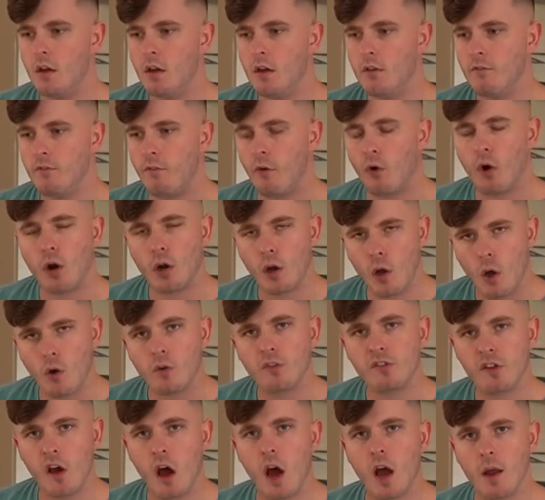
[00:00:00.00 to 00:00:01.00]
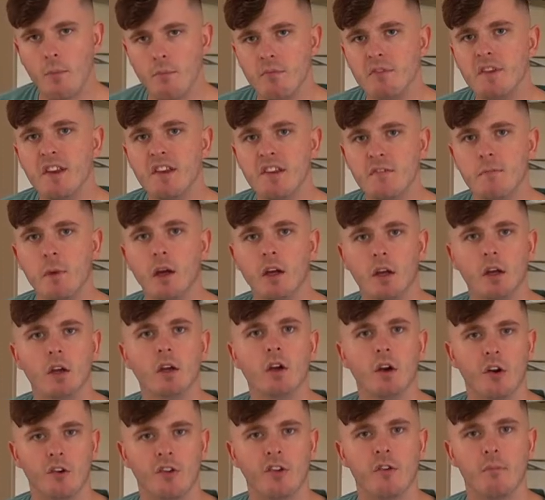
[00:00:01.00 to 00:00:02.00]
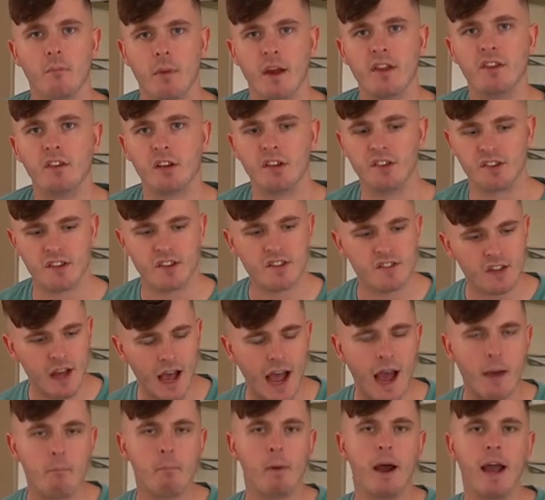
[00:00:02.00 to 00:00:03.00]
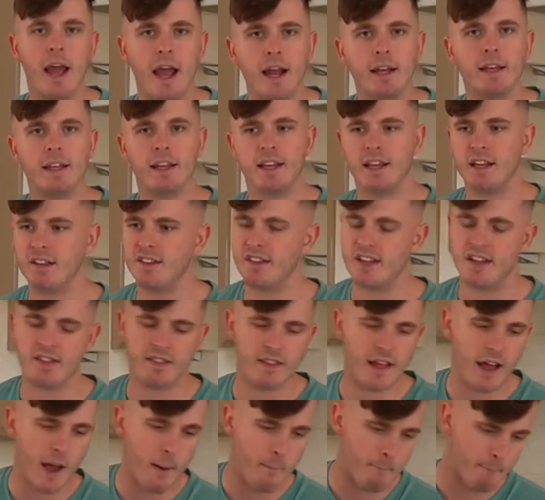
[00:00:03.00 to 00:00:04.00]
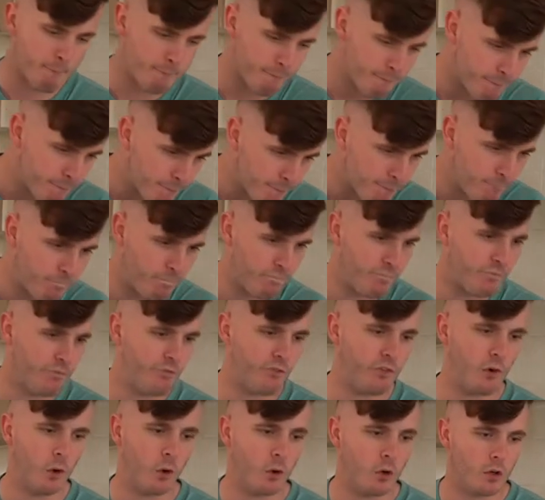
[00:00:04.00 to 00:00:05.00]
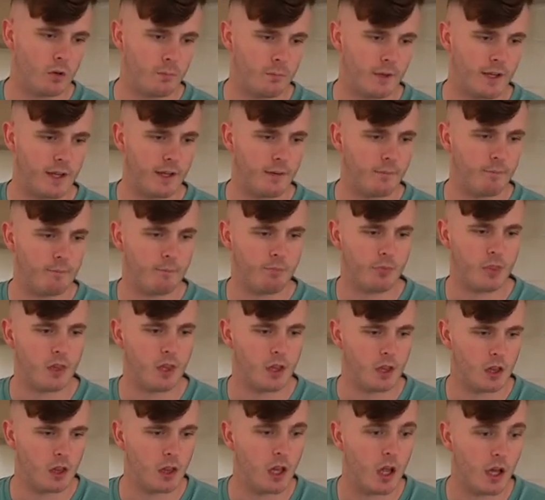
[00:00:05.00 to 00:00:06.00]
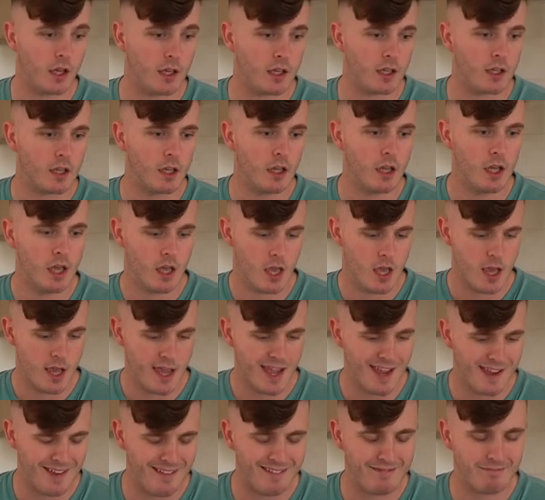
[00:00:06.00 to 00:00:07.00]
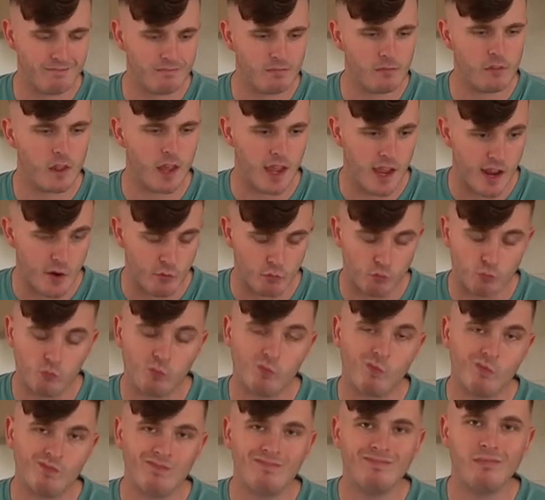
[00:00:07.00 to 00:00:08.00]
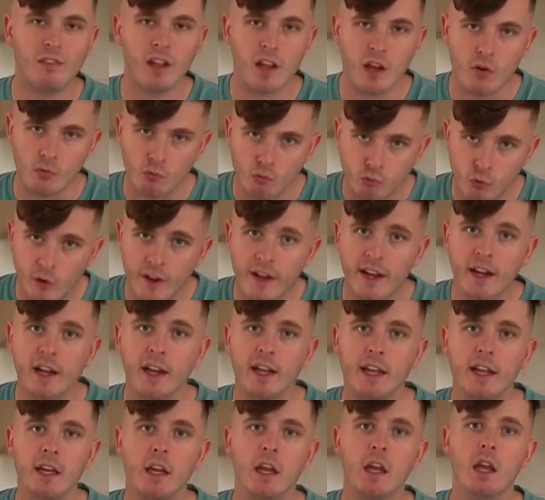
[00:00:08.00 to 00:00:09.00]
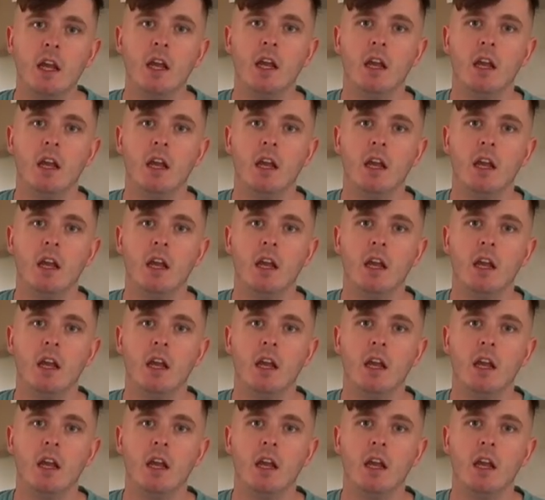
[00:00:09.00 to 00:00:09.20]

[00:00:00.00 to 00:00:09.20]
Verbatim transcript: for a long time, since my concussion, basically. Since I had my head kicked in, that floored me. Like, it really,